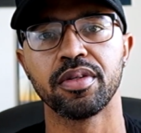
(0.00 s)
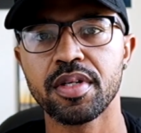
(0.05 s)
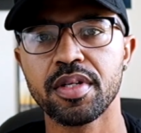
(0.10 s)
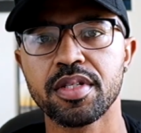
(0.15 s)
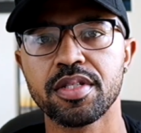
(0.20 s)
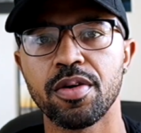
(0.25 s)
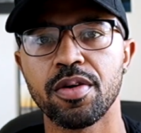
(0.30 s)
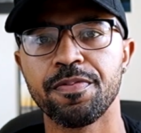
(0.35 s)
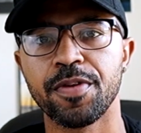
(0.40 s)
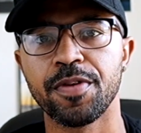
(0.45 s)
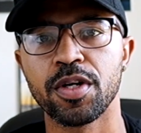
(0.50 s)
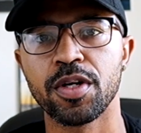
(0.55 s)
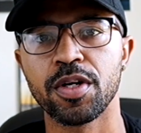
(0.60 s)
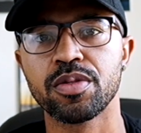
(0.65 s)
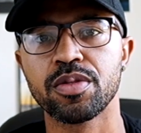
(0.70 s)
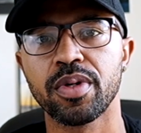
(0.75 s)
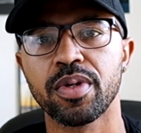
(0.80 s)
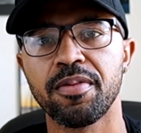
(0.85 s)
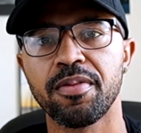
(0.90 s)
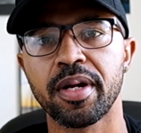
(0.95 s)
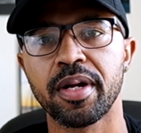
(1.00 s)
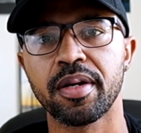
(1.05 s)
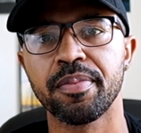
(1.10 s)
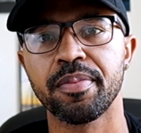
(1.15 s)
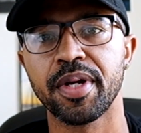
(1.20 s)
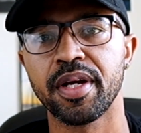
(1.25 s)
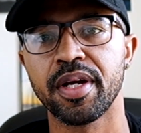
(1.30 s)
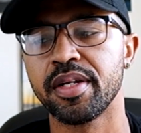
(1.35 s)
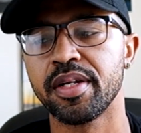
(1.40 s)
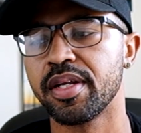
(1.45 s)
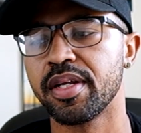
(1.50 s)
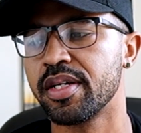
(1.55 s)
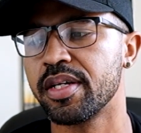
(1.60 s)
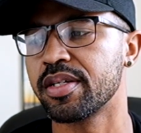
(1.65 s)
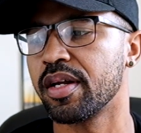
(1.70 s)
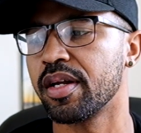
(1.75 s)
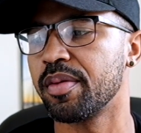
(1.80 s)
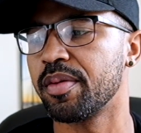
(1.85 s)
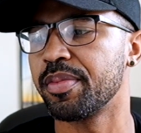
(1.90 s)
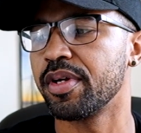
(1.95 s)
So first, what I recommend is
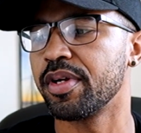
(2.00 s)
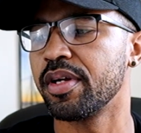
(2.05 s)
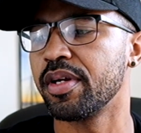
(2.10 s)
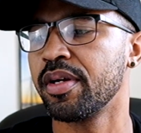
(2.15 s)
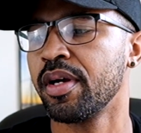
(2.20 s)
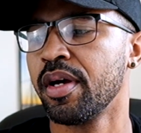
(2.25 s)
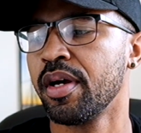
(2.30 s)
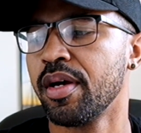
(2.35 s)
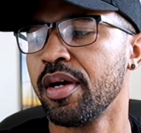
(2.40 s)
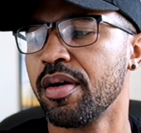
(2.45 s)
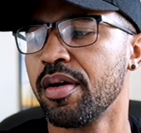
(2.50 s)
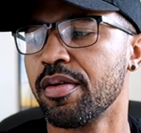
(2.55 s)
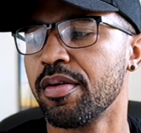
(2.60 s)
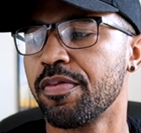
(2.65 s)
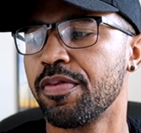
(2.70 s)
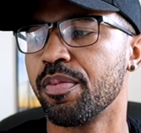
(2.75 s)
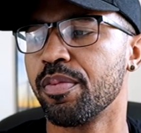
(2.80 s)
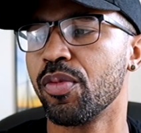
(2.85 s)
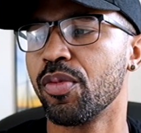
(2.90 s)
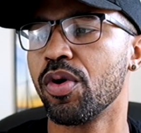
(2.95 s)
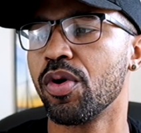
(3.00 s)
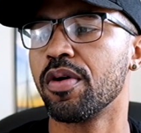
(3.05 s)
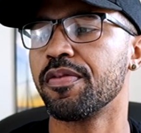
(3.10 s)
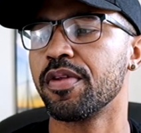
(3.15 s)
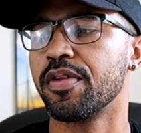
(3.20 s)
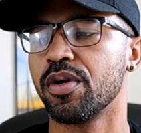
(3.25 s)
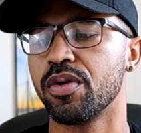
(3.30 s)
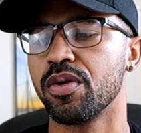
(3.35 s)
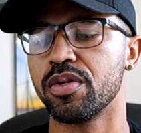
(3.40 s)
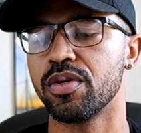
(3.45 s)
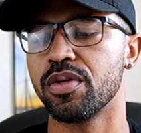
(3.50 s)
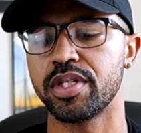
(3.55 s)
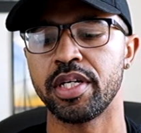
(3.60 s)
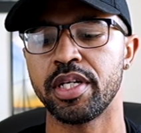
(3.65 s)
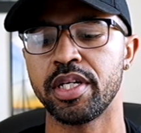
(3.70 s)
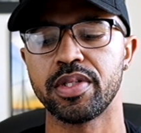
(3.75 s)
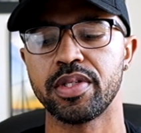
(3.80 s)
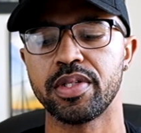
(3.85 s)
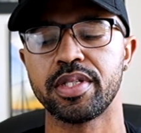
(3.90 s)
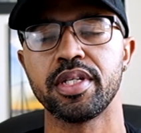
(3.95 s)
gonna be for more of those
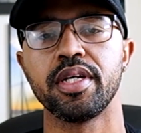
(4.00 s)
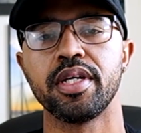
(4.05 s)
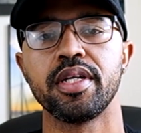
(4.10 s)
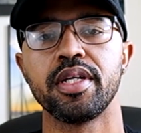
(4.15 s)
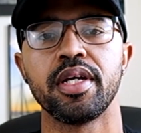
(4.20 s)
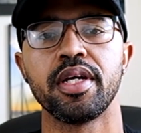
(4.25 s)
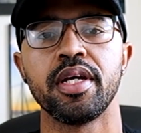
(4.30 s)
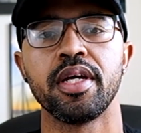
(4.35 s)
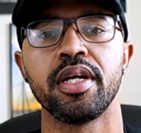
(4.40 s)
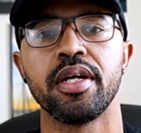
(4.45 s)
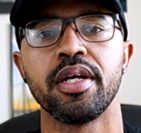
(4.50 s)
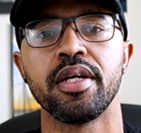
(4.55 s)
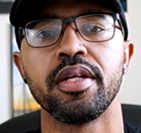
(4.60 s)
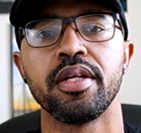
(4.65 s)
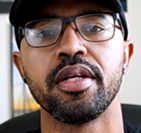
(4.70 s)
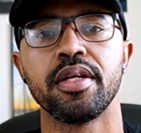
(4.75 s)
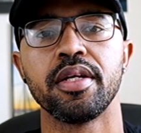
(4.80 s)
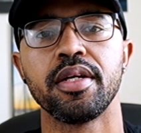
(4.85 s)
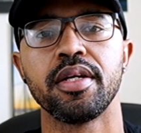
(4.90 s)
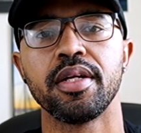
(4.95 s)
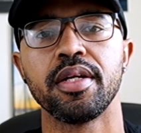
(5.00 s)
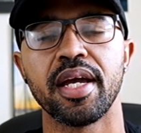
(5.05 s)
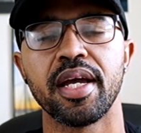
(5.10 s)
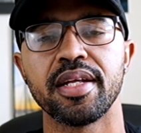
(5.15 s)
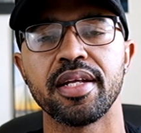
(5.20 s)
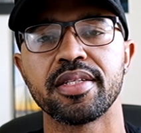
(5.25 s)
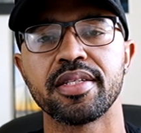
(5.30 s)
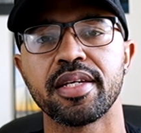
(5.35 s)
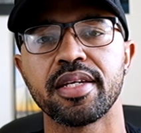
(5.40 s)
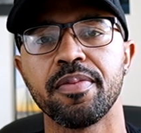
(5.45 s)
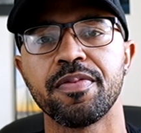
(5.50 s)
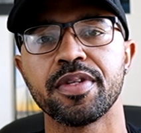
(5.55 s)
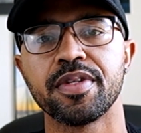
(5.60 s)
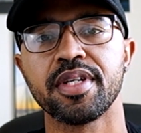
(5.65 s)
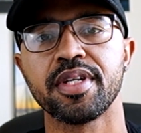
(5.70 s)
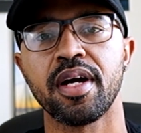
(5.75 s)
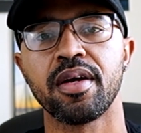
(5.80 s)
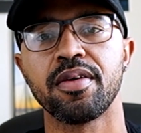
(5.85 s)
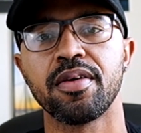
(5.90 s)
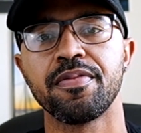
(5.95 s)
interested in landscape
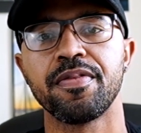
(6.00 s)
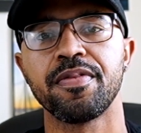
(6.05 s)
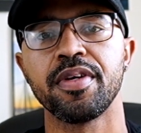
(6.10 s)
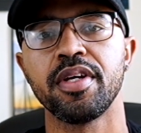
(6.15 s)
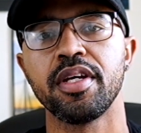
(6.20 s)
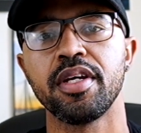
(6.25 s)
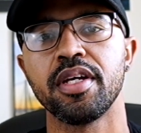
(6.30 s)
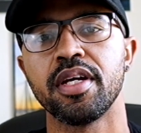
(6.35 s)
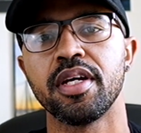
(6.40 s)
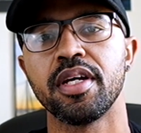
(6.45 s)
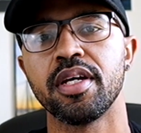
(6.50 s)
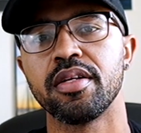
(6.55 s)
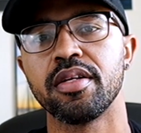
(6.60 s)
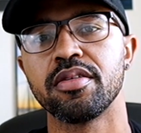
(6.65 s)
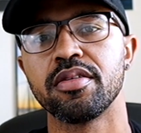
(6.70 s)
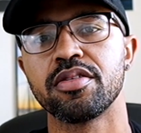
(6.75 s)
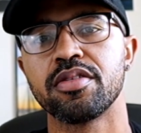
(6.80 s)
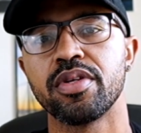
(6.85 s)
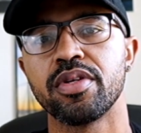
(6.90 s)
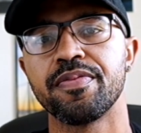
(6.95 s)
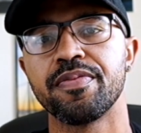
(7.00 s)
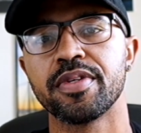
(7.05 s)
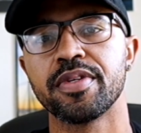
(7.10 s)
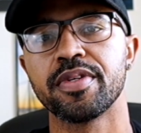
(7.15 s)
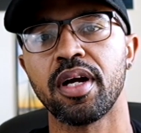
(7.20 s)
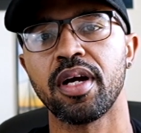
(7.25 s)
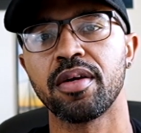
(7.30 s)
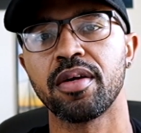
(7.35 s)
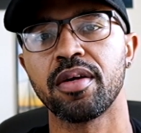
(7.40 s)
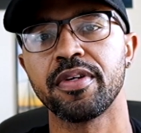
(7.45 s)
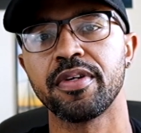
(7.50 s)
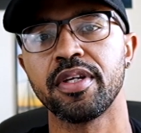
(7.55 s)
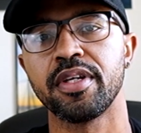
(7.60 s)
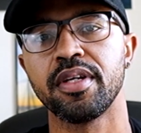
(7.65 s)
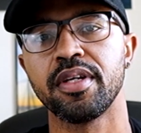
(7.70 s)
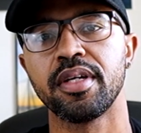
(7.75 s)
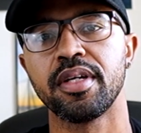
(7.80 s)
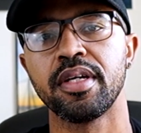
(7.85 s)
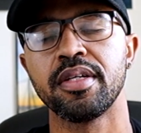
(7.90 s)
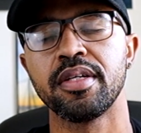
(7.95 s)
photography and street
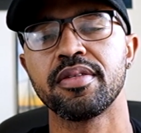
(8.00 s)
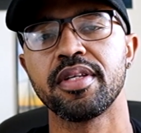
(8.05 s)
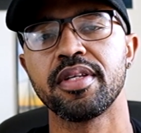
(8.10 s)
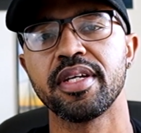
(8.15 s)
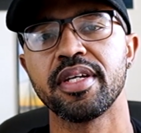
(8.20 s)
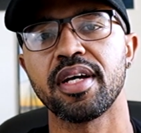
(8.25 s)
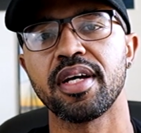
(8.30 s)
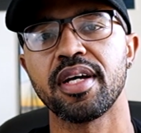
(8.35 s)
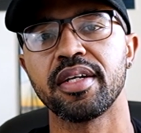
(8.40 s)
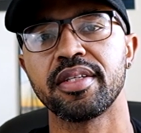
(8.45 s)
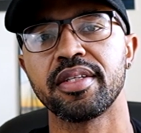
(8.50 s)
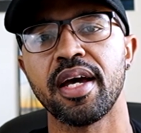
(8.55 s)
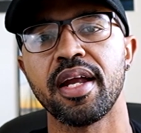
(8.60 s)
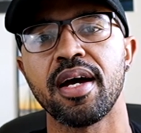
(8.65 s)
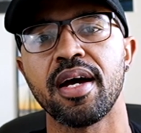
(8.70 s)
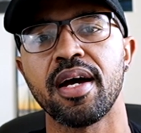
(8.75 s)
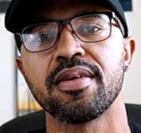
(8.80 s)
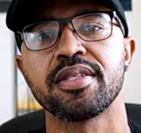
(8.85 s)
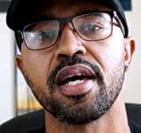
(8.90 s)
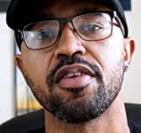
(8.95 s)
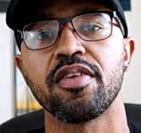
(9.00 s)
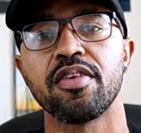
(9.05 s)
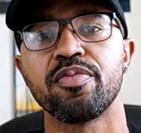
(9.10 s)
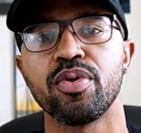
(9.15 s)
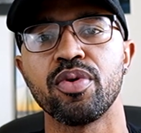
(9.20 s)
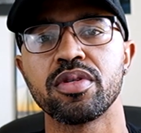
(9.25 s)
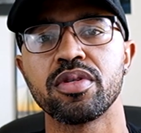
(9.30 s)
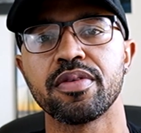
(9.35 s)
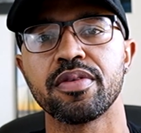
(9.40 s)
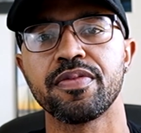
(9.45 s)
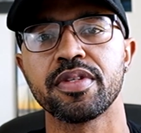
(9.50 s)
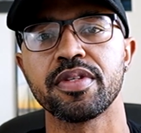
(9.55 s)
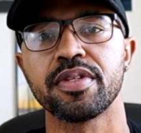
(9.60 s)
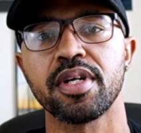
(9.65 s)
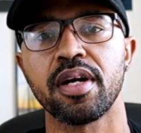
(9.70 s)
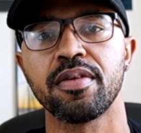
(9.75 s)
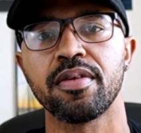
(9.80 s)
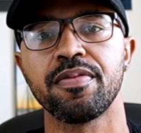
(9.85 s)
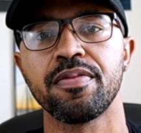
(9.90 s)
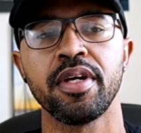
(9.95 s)
photography, things like that outside of portrait
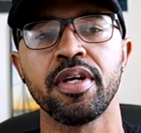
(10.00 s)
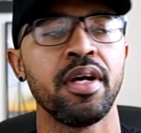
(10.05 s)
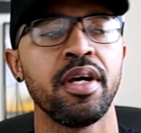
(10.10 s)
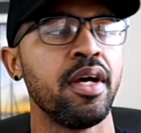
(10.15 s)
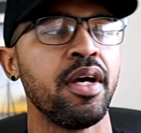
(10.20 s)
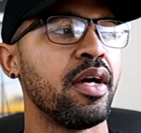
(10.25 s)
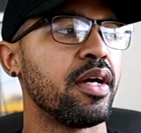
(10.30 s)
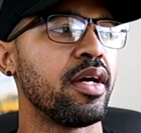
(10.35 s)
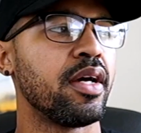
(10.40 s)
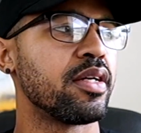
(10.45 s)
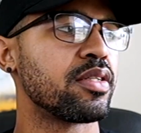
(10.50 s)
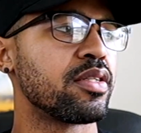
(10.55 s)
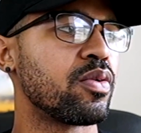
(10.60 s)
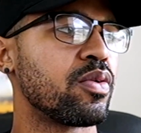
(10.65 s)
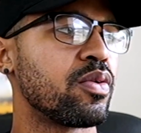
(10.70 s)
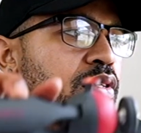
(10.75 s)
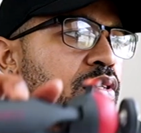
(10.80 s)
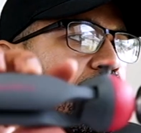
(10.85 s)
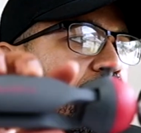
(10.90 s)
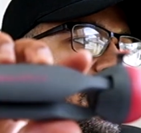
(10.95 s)
photography, is going to